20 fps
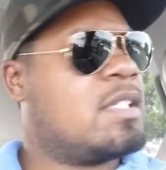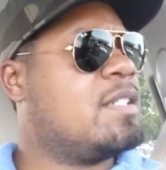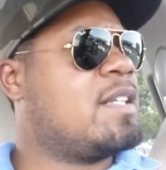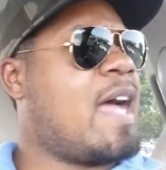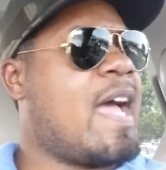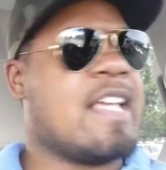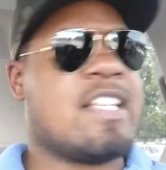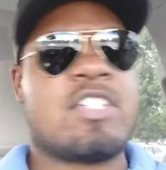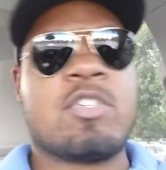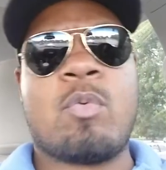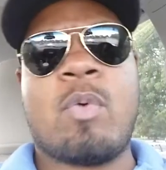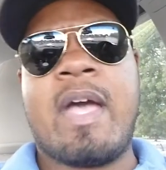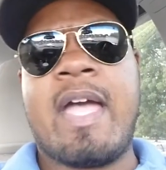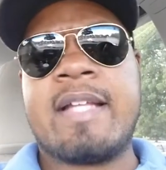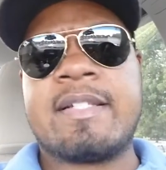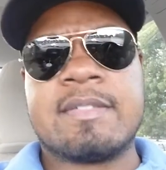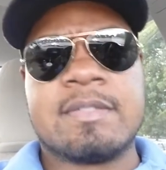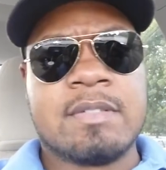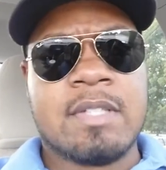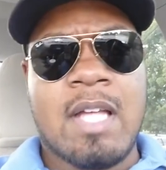the nice
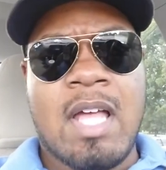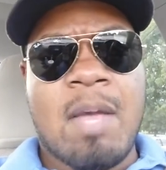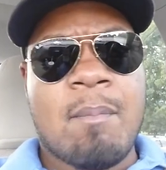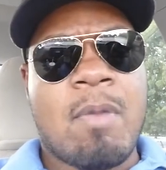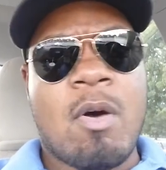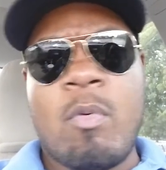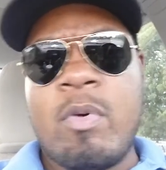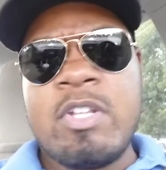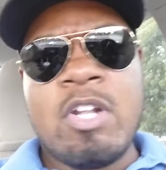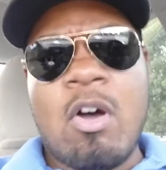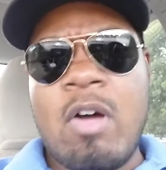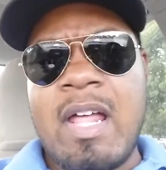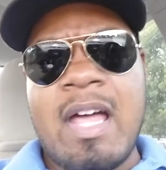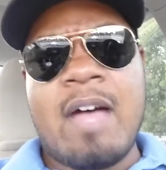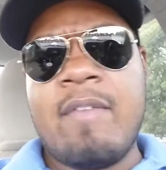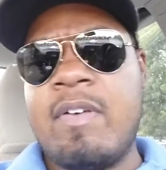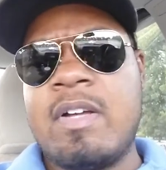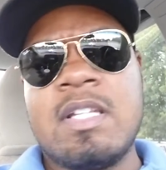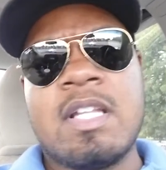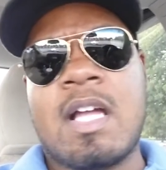wedding, but we don't
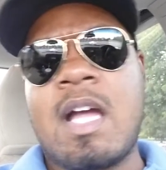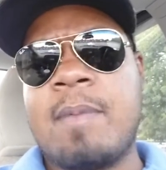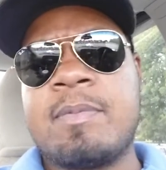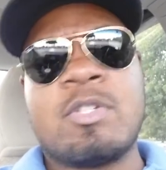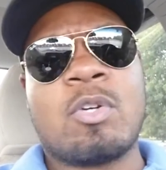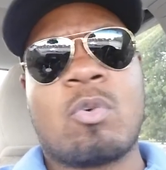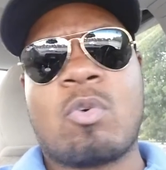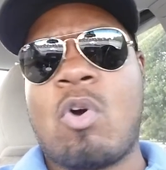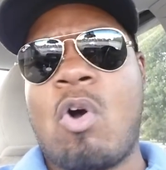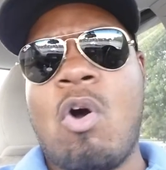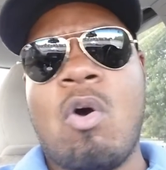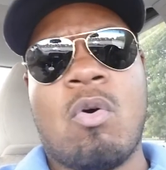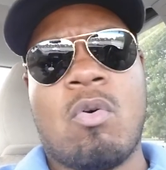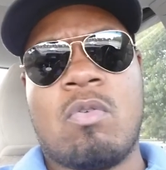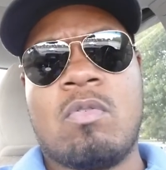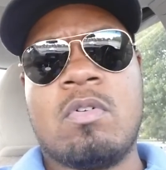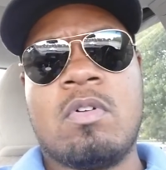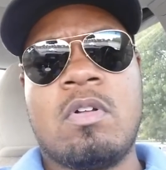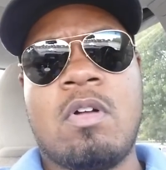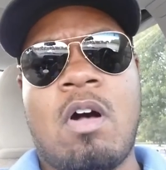ever look up the
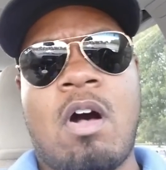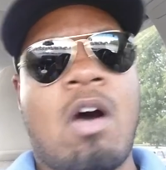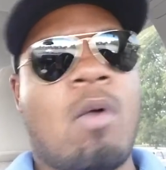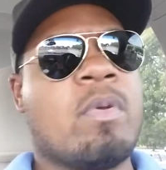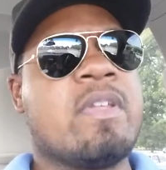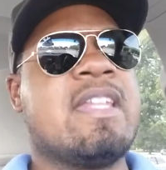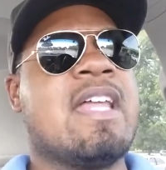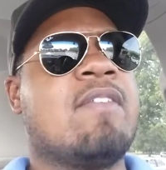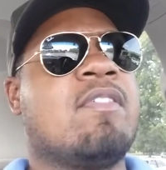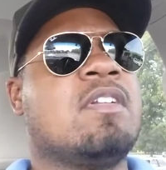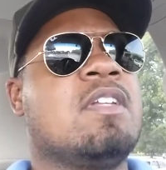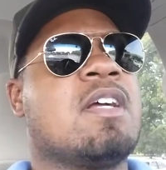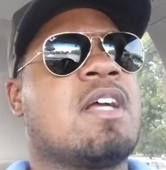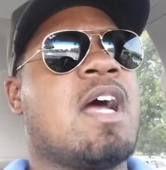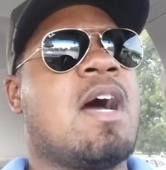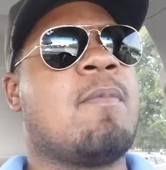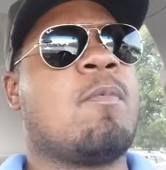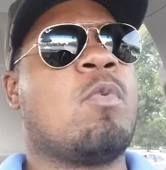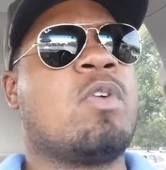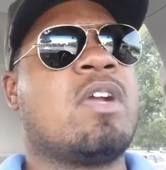role, or we never
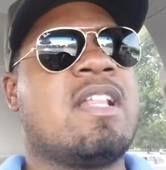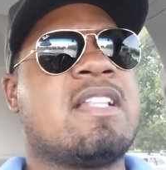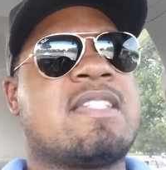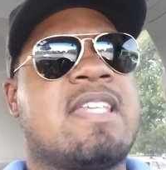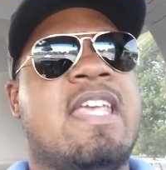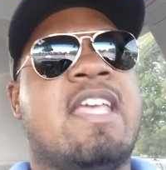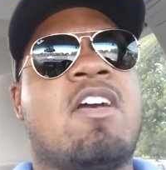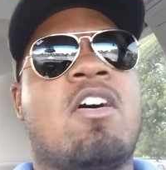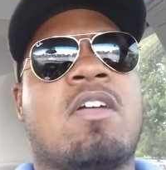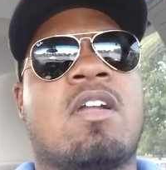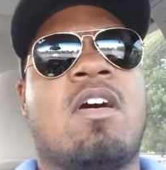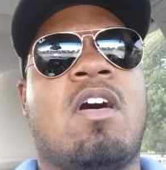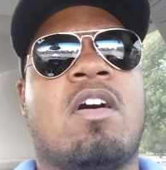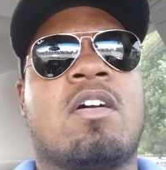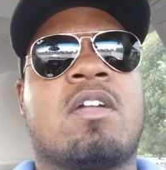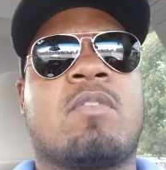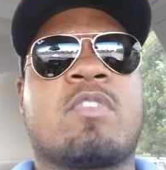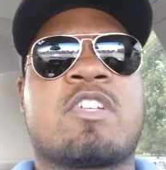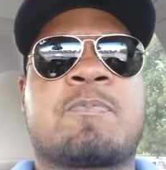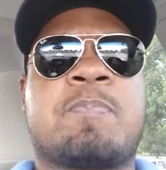look up what it take,
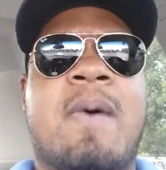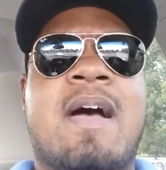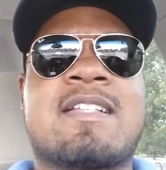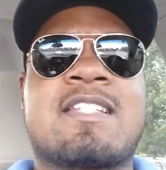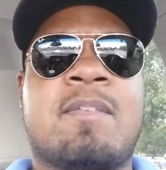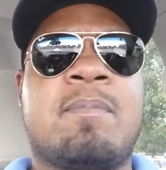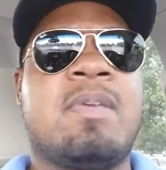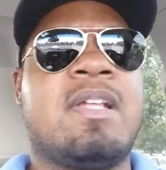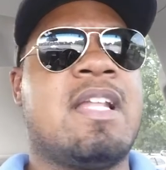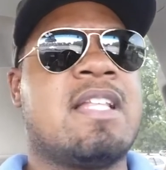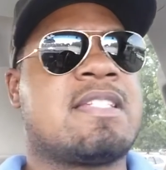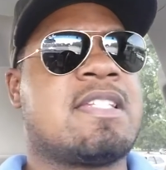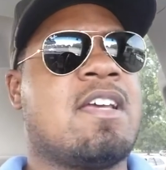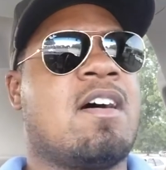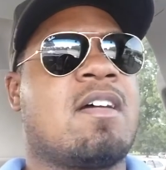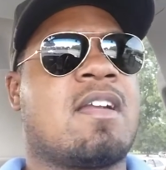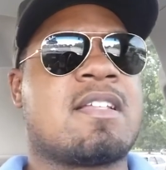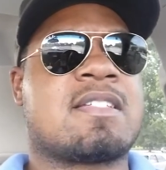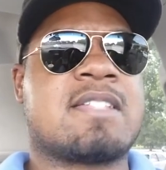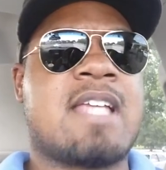or the responsibility,
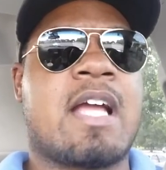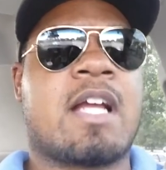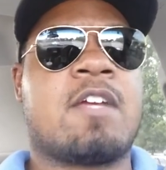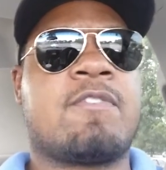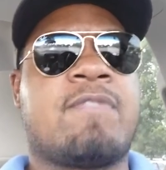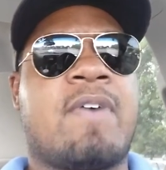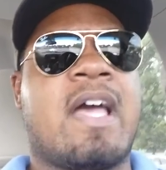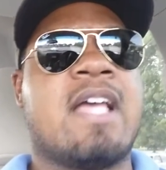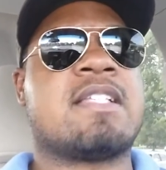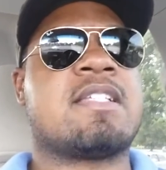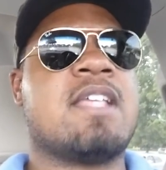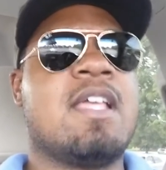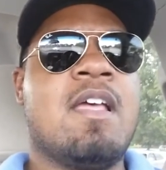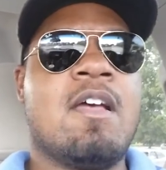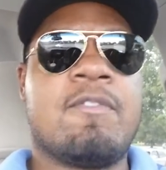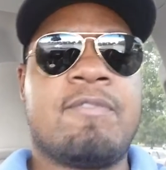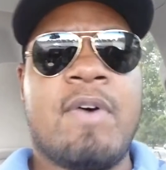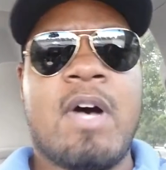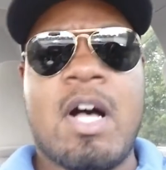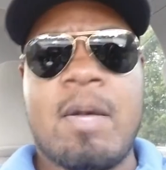or the sacrifice
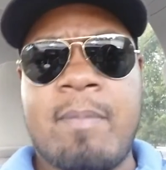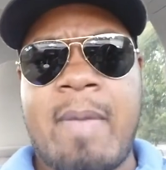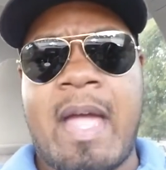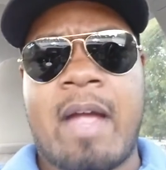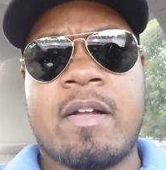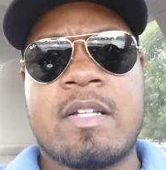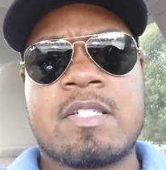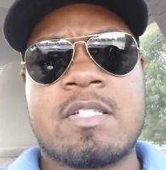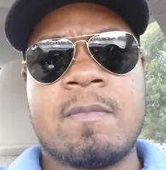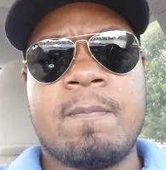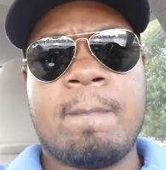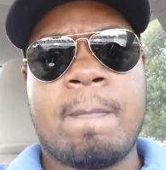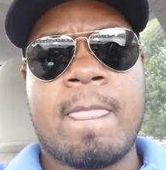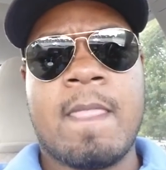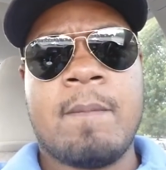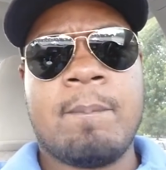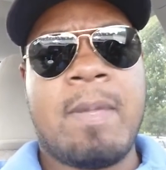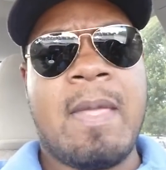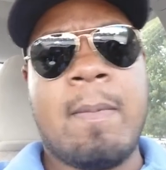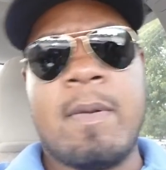for a marriage.
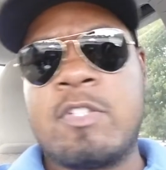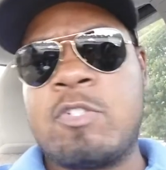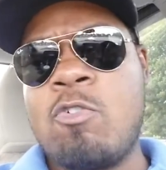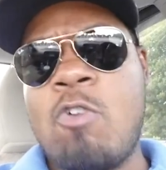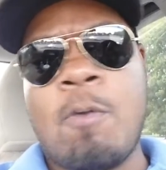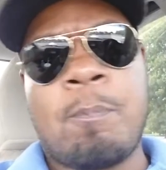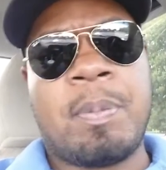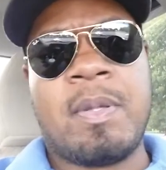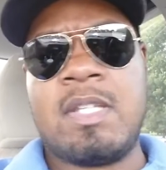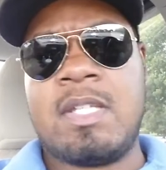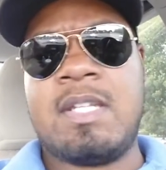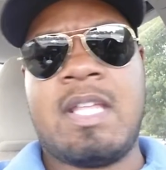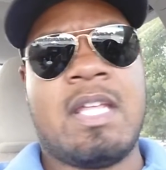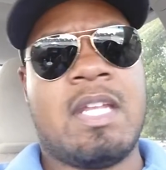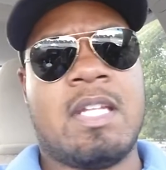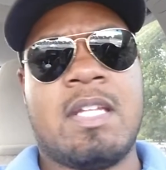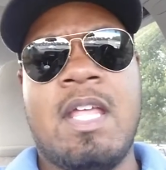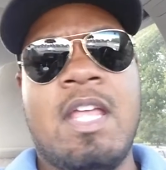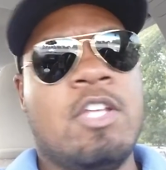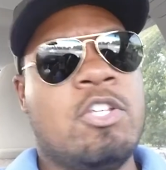People too
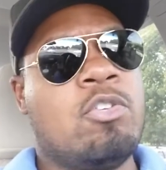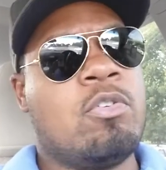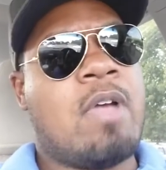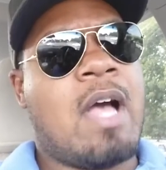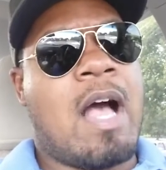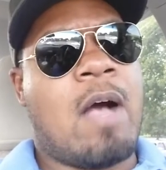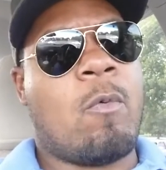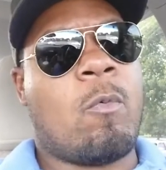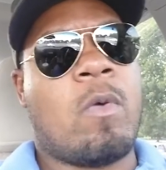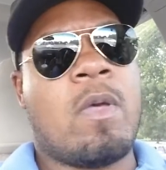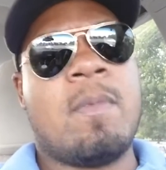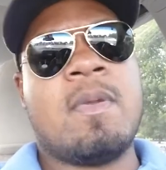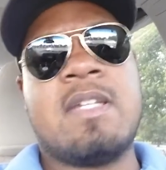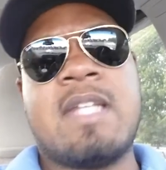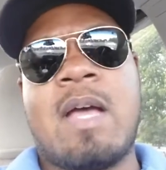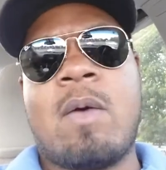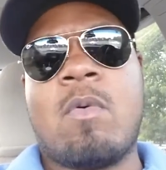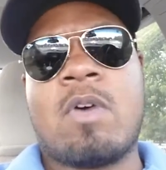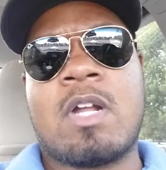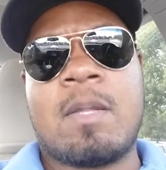opinionated. You got
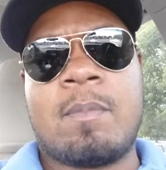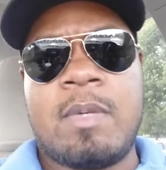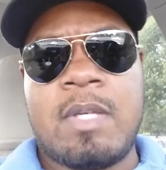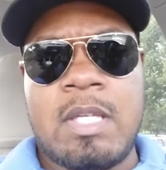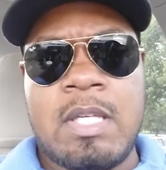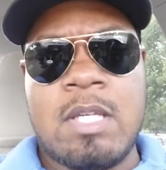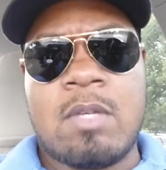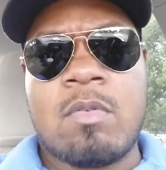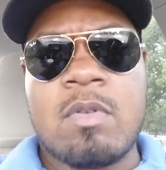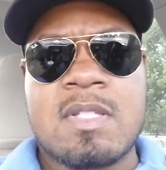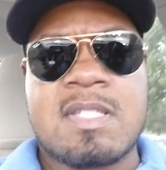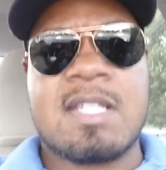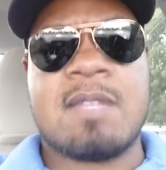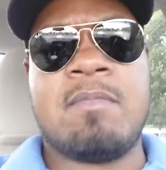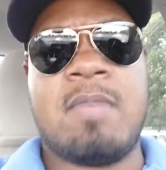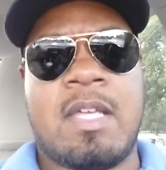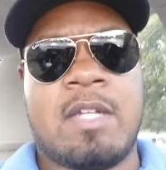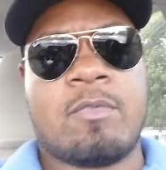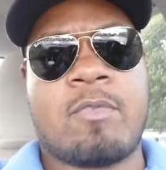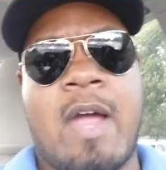women that want to be equal
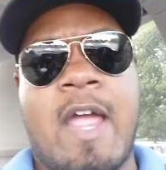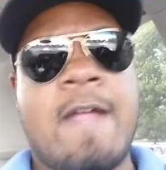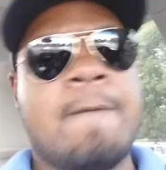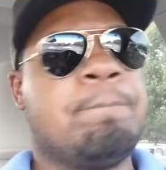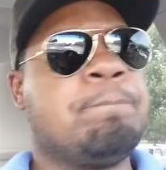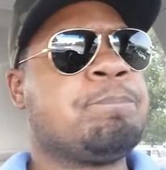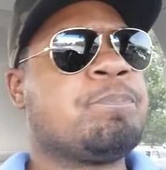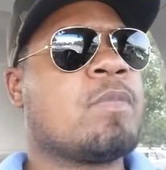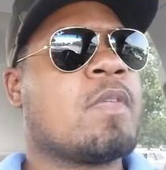to men, right?